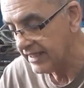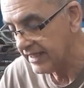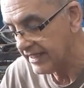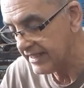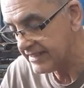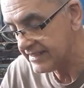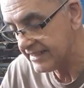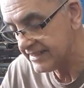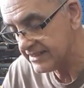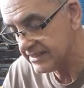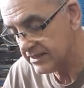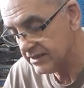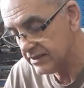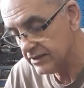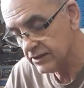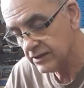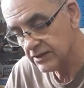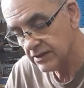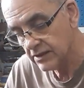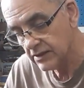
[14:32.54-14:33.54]
it
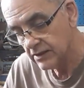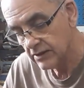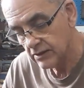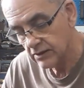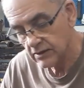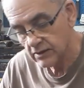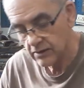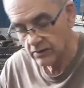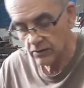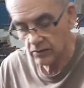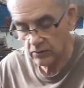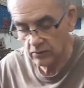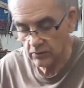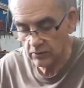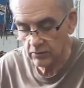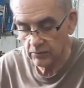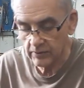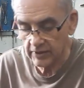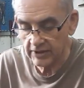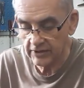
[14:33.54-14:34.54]
isn't
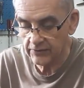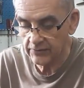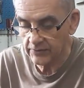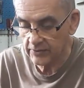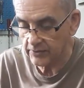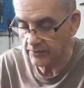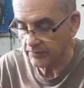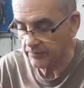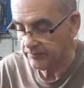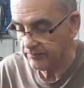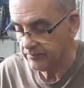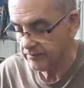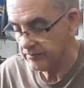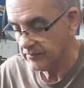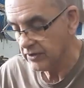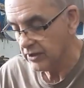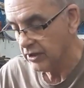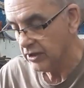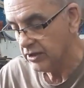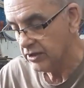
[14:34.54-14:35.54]
all the way through.
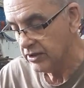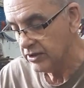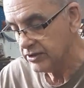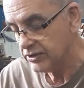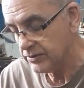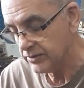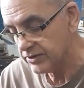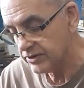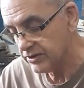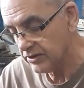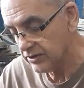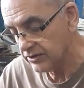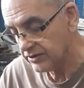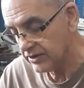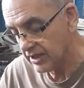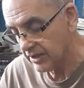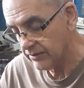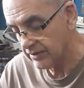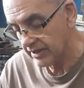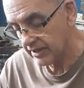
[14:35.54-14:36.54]
So it's not
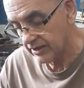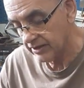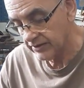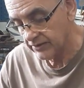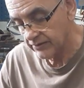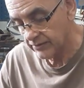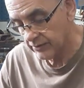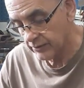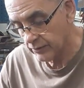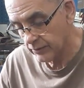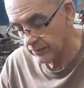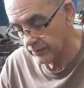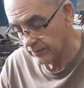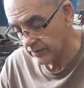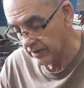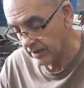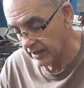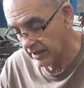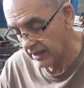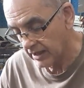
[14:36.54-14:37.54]
directly through,
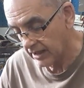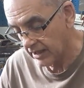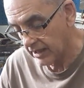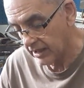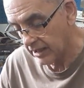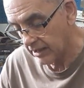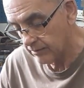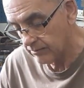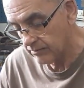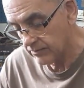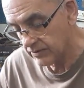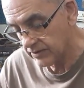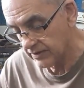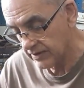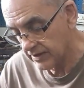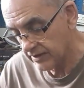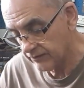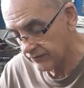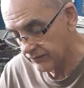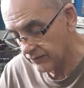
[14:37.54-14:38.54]

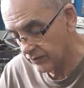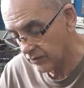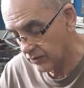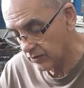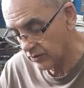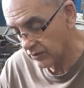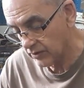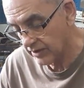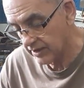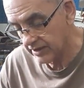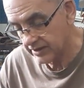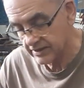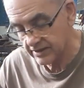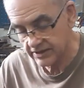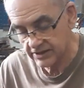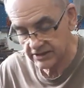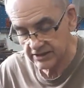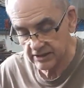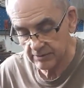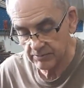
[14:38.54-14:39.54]
therefore it
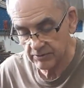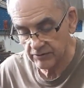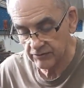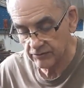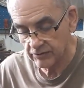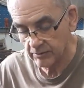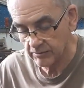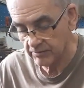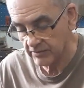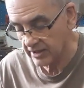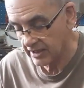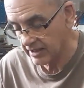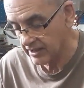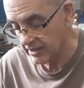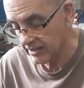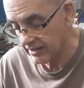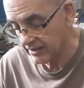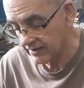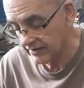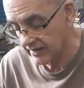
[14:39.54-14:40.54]
is separate from
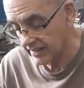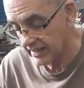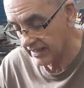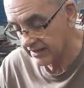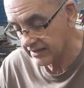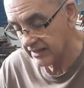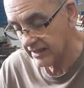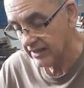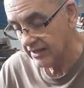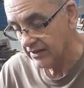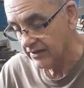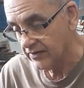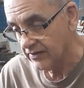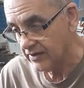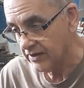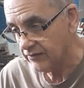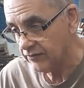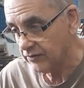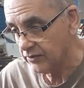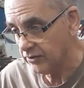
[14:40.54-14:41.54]
that.
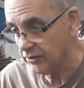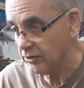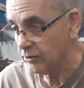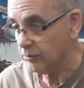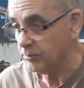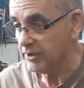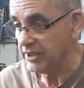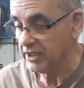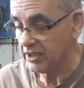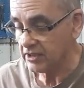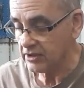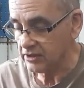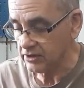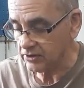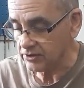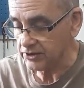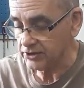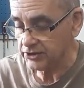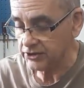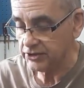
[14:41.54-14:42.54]
Therefore there will be a
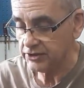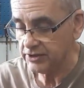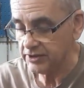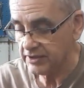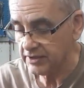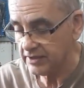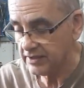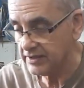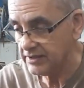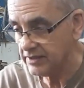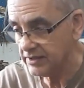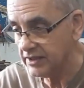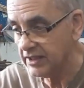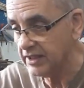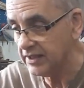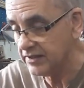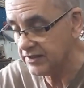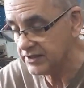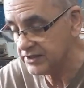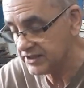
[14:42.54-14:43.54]
clutch
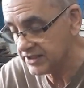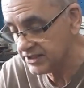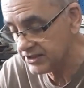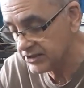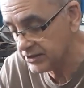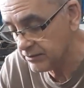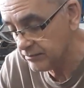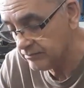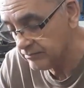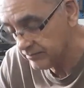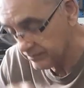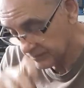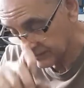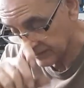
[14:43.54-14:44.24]
in the system,